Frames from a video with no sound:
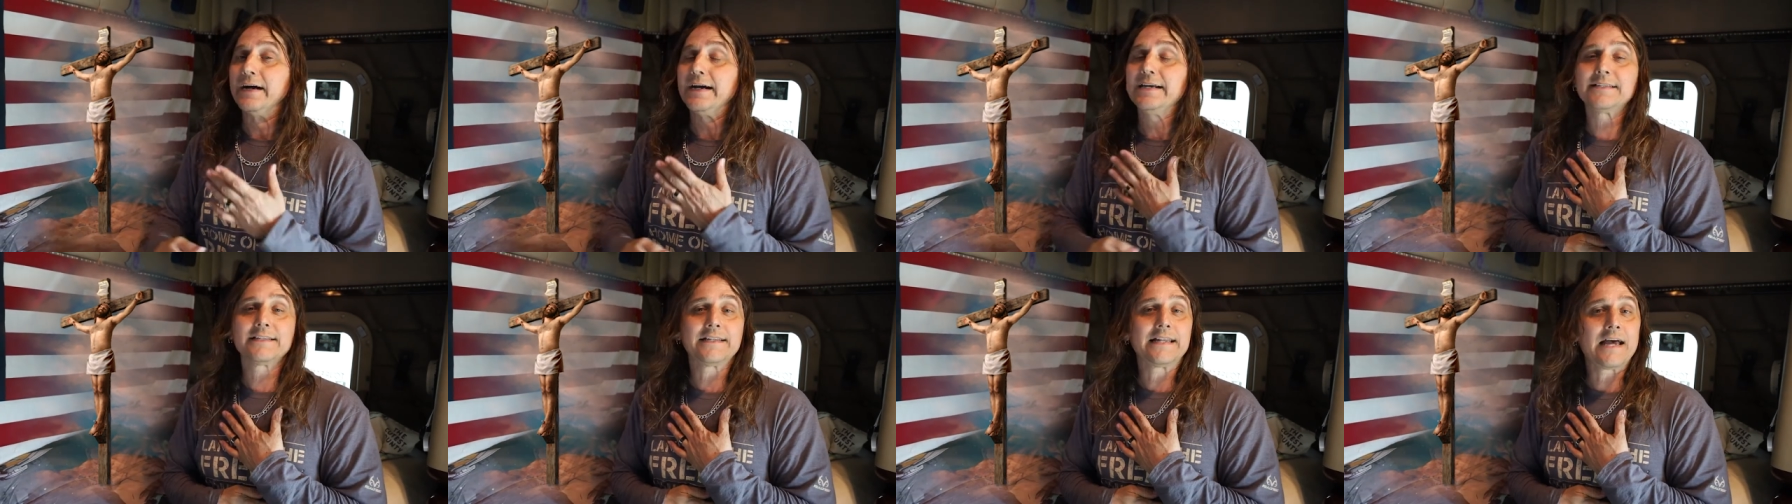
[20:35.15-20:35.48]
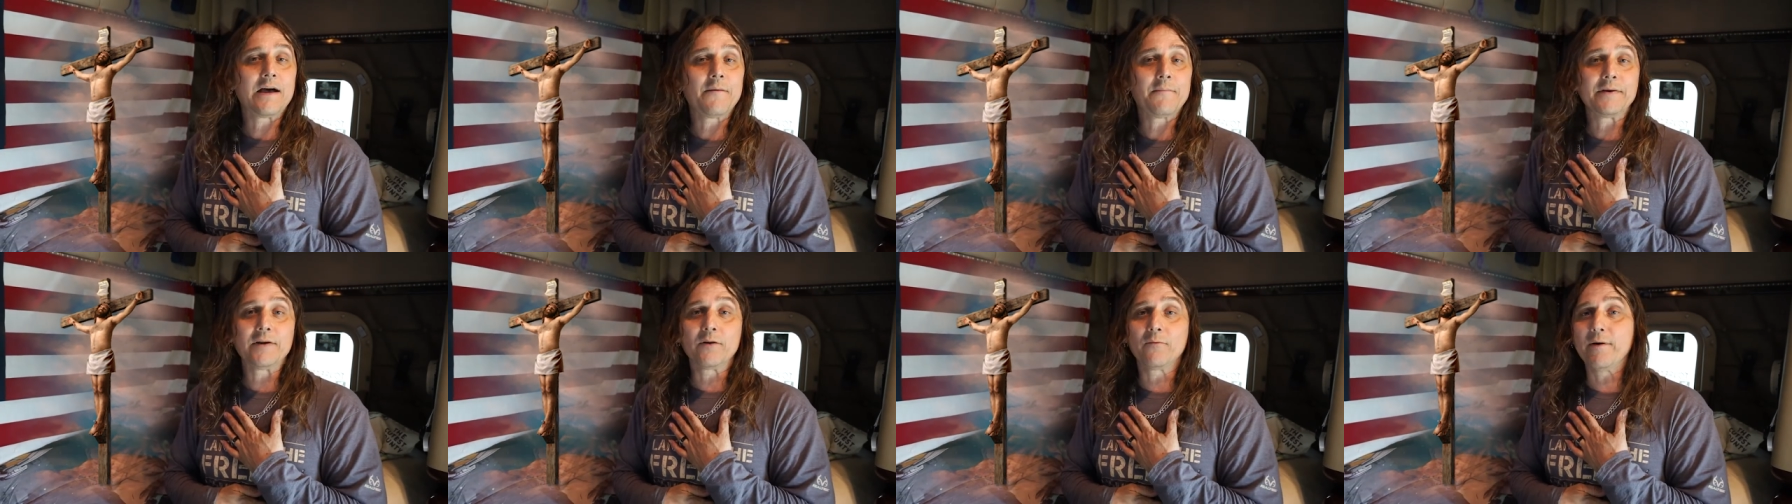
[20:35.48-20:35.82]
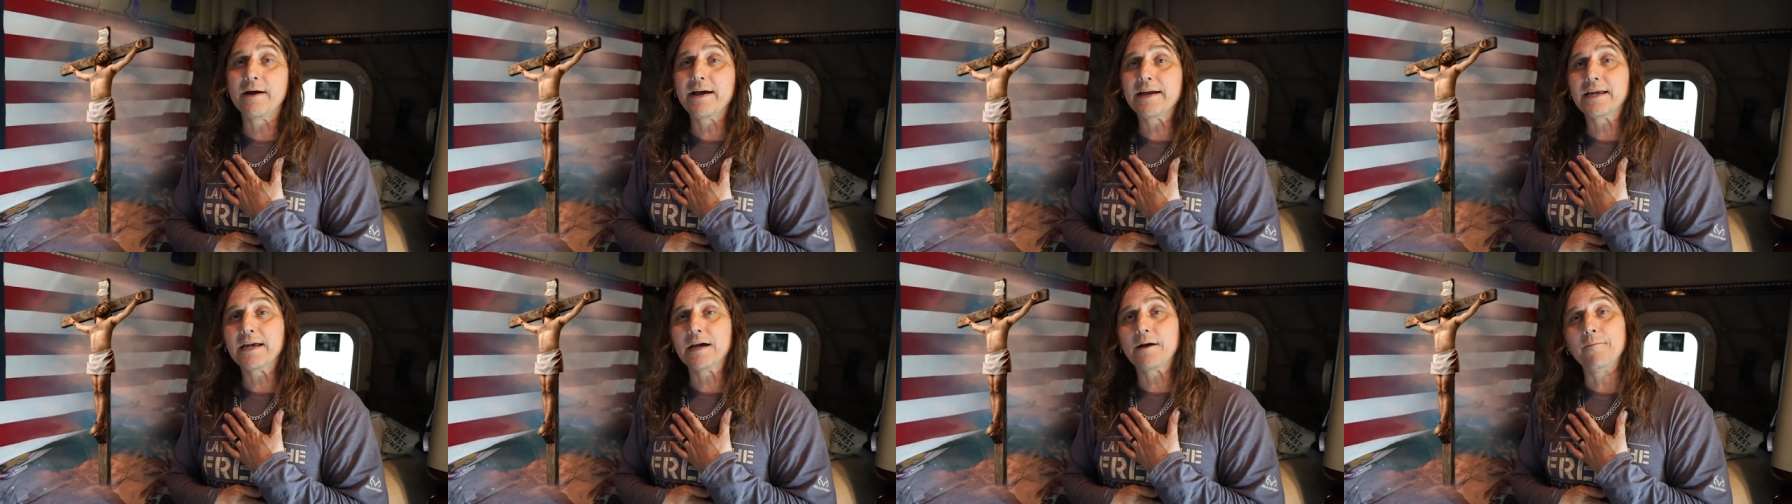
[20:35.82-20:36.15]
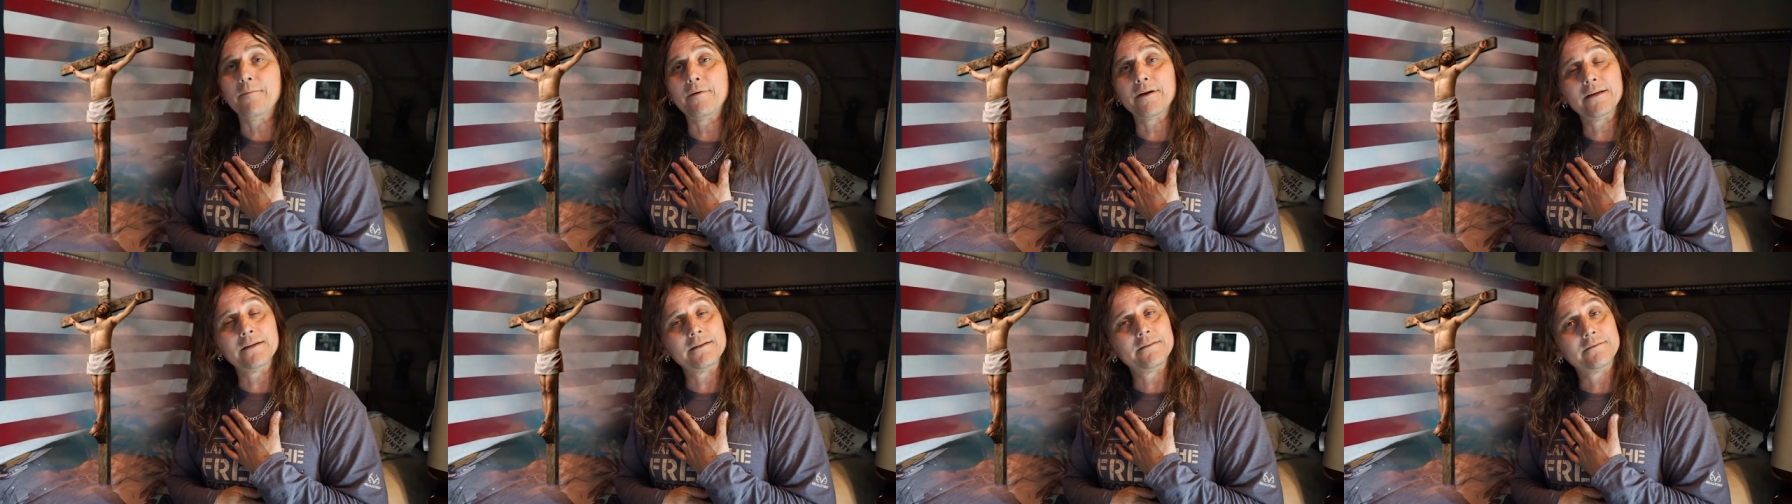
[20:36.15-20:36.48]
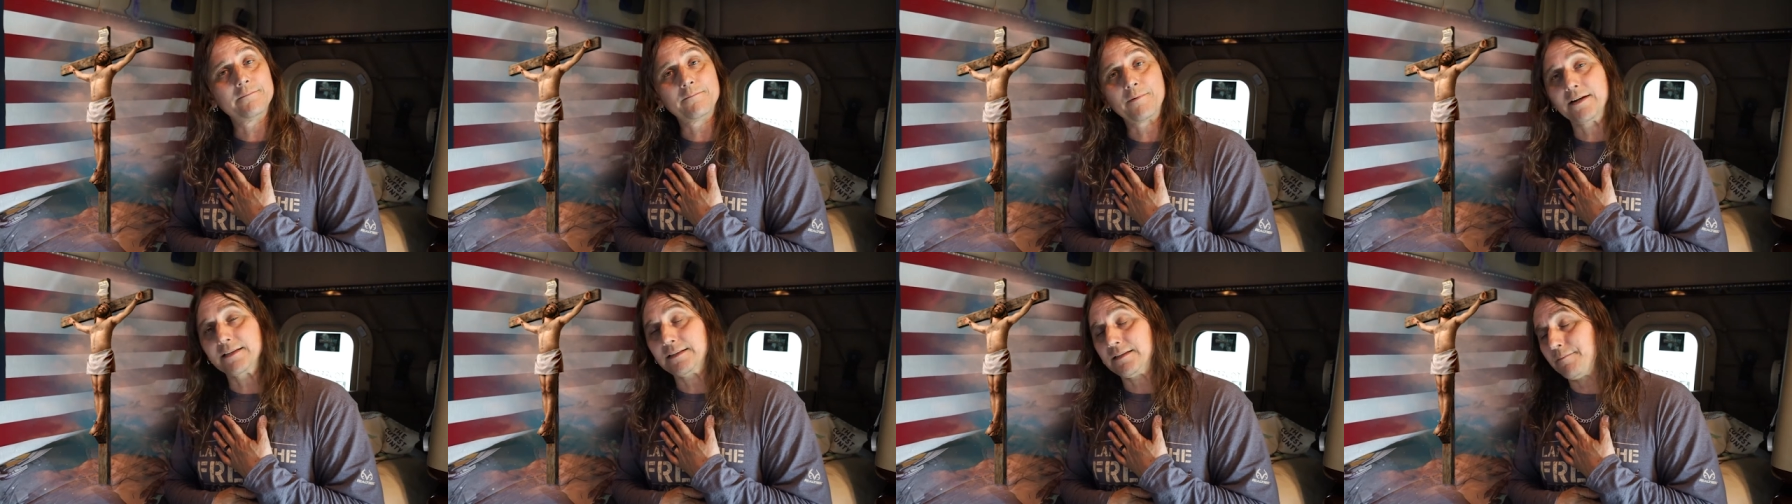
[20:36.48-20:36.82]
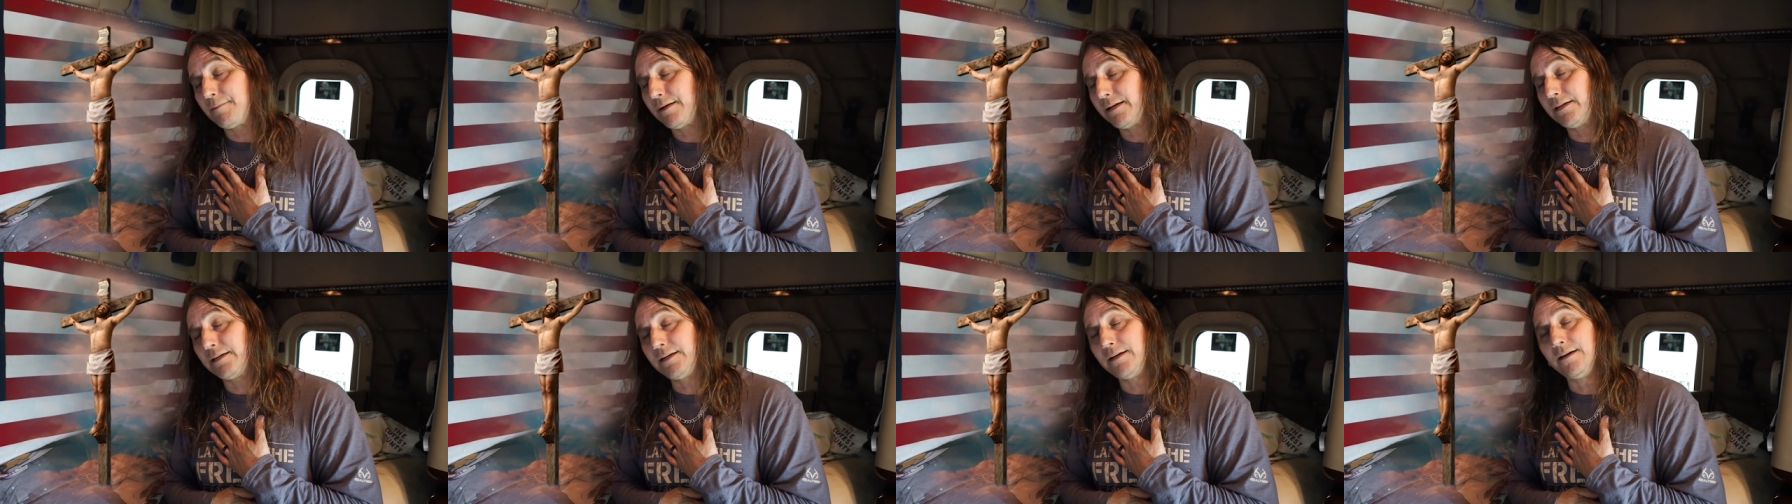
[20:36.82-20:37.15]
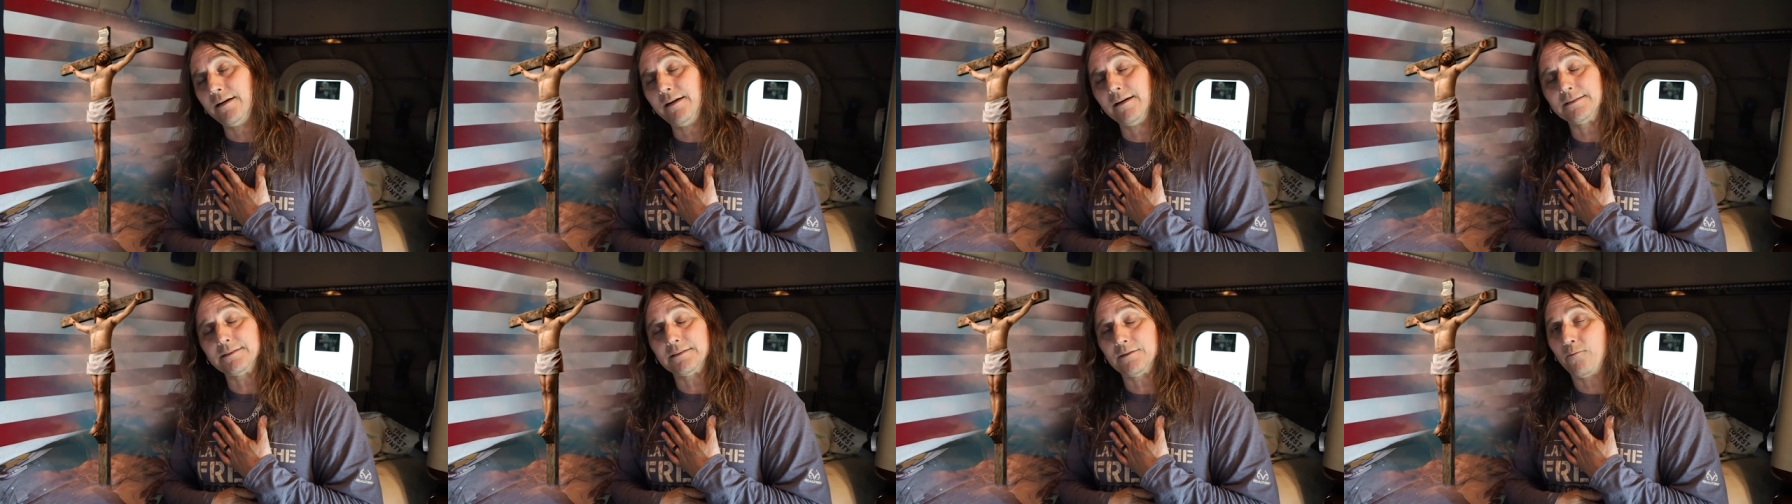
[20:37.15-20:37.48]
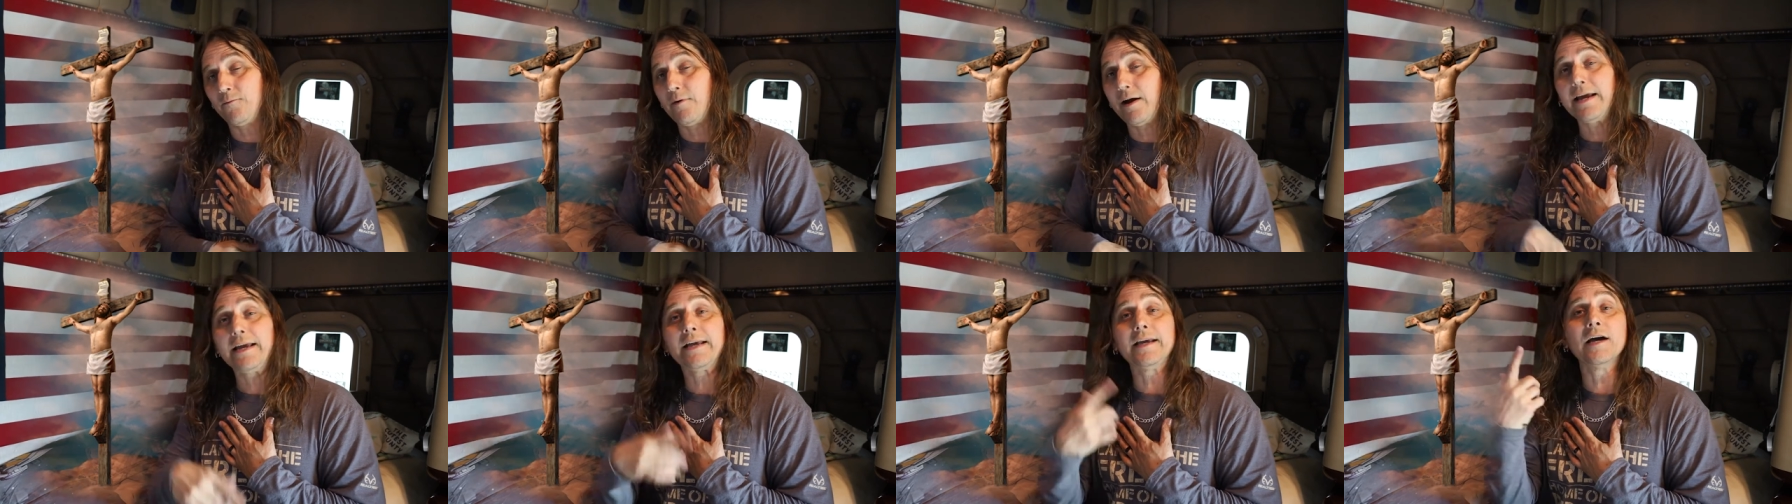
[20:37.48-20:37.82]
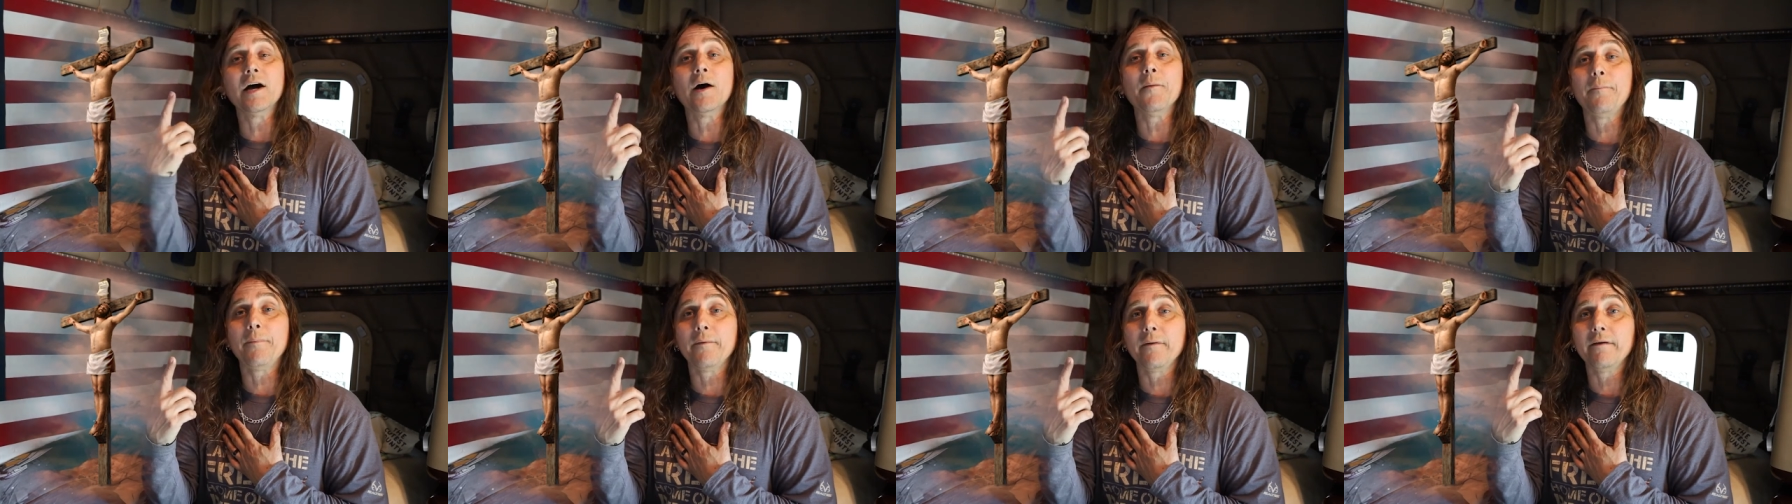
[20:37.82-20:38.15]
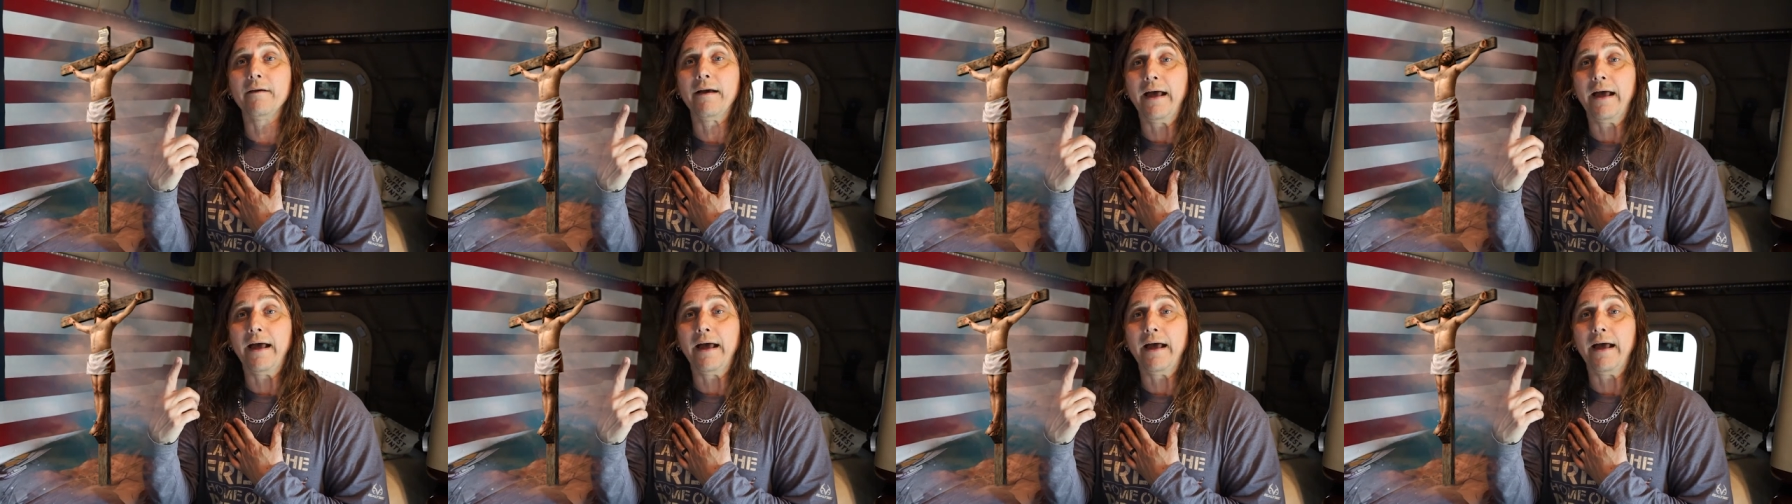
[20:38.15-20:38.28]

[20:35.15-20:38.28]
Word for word: He's allowed me to wake up with a breath in my lungs and wake up.